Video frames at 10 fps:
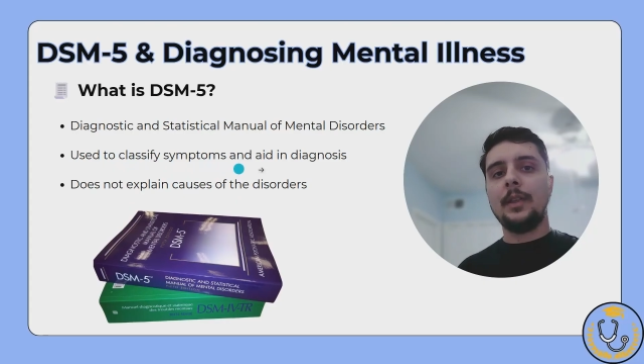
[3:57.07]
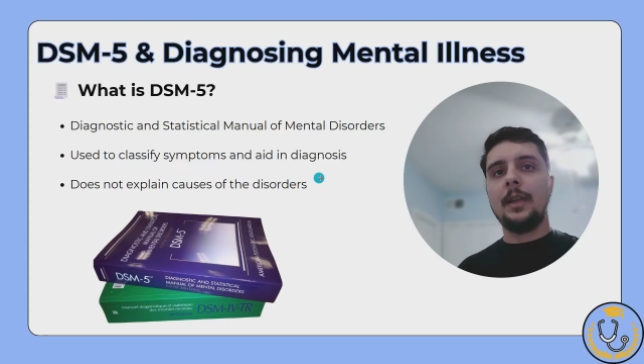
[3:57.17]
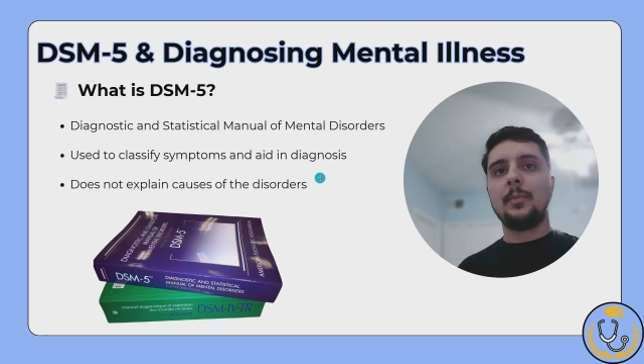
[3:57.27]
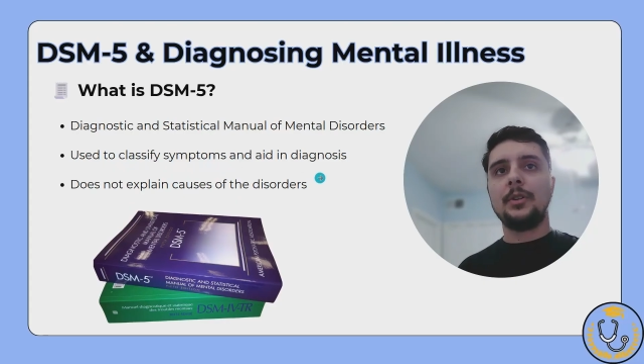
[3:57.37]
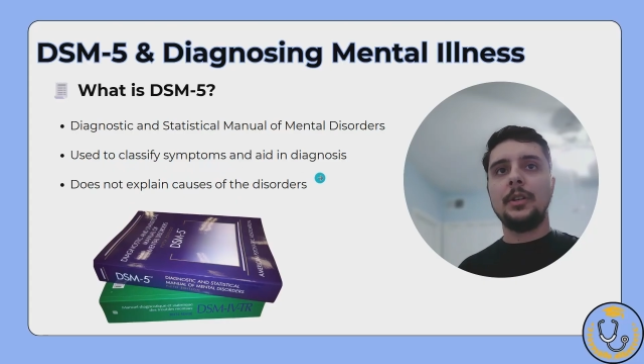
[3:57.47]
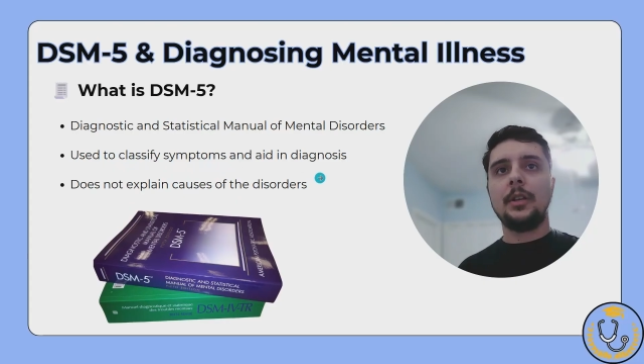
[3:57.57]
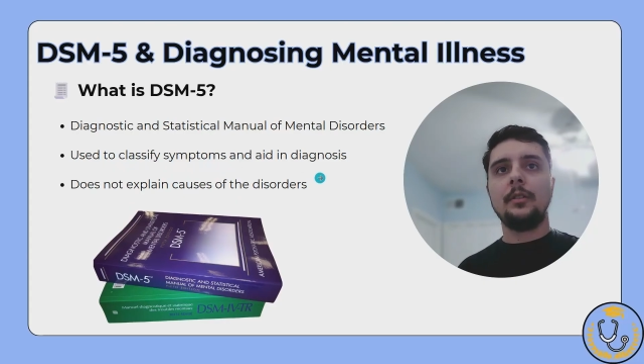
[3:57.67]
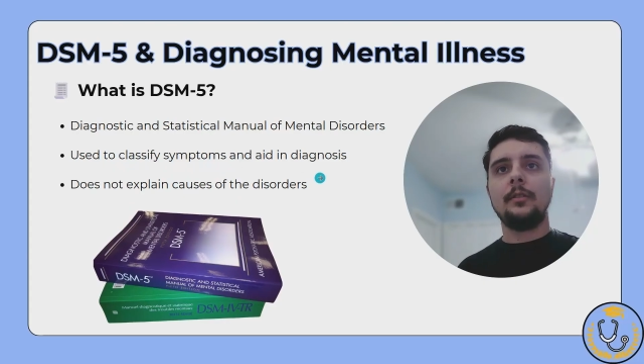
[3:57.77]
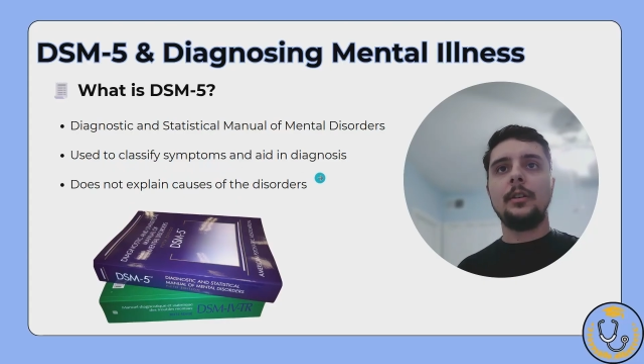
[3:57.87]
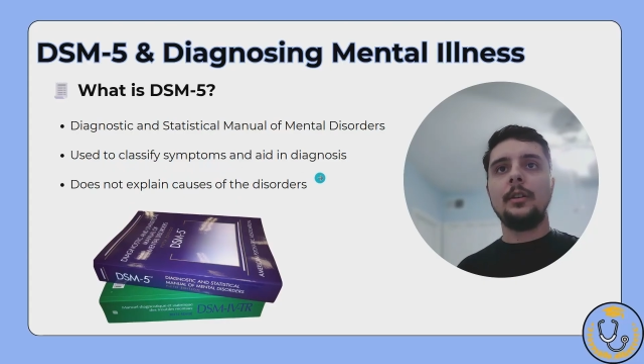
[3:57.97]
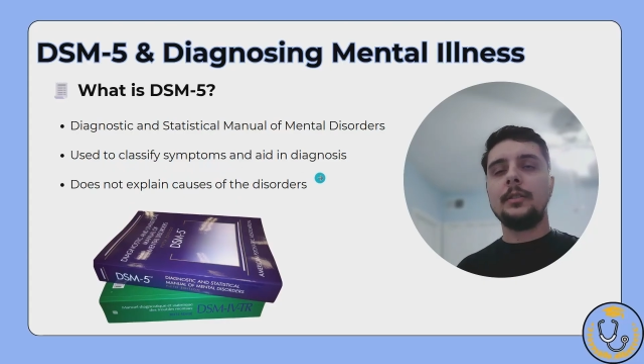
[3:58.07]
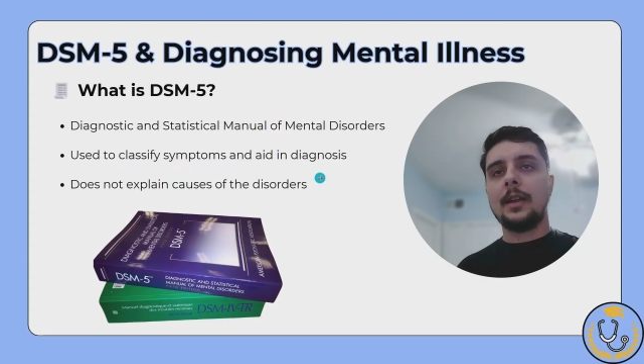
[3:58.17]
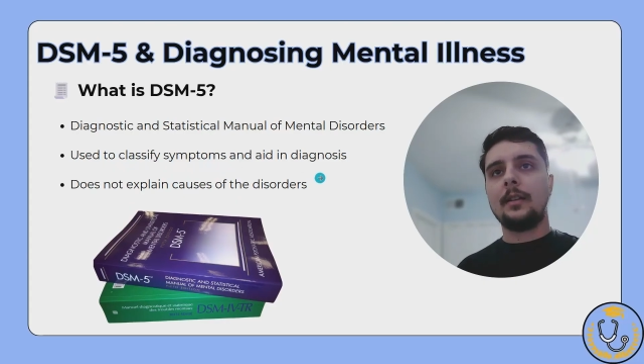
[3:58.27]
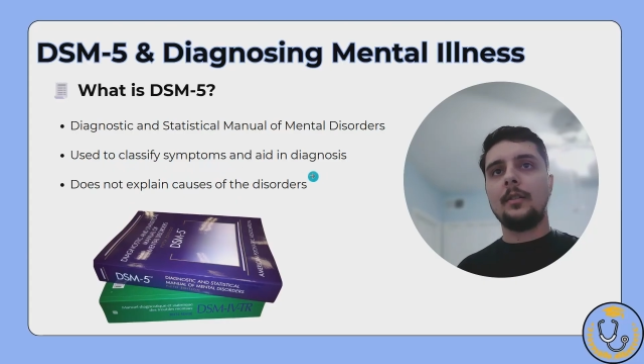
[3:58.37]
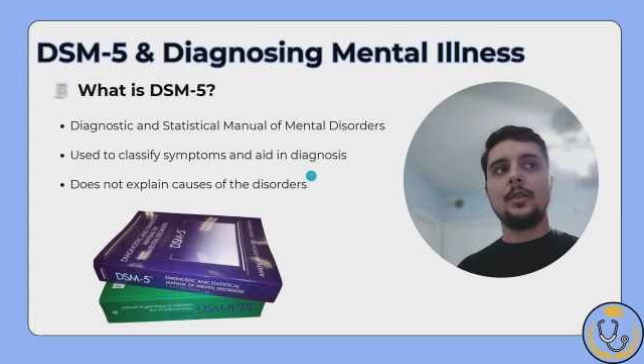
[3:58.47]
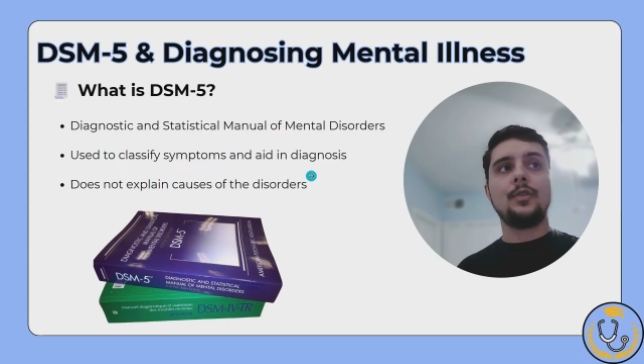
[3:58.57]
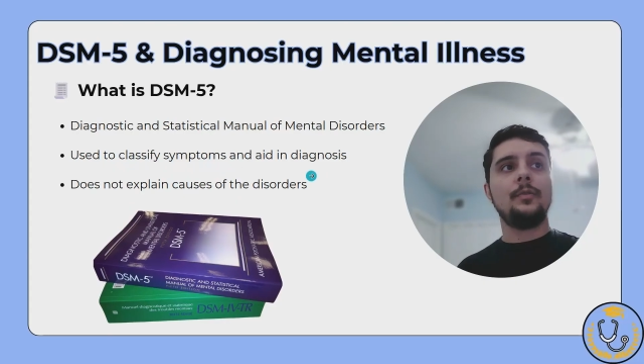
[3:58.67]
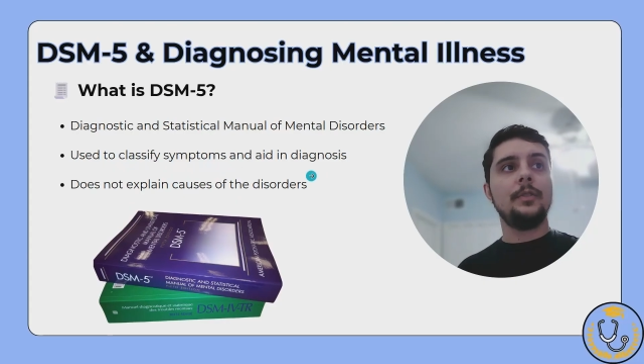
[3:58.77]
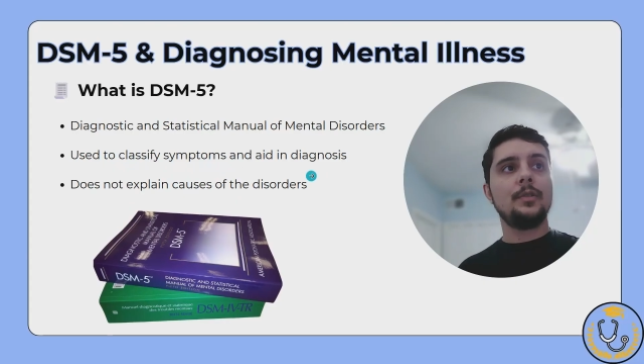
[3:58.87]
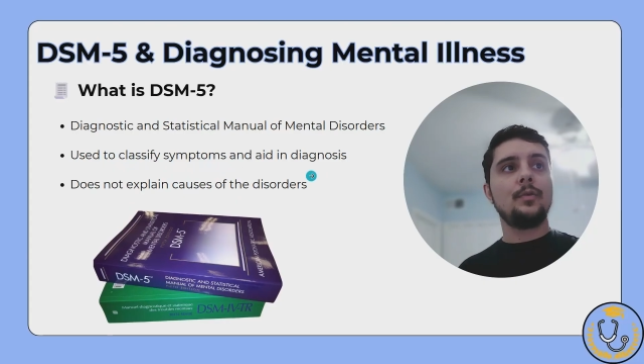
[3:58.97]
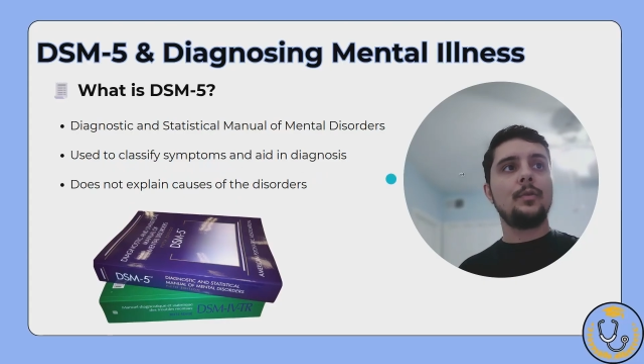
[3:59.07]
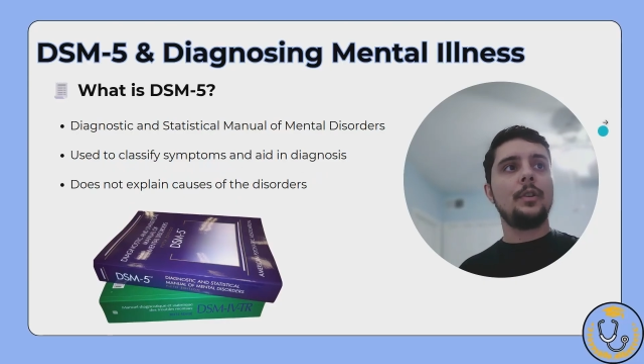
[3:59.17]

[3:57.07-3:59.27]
a particular psychological disorder.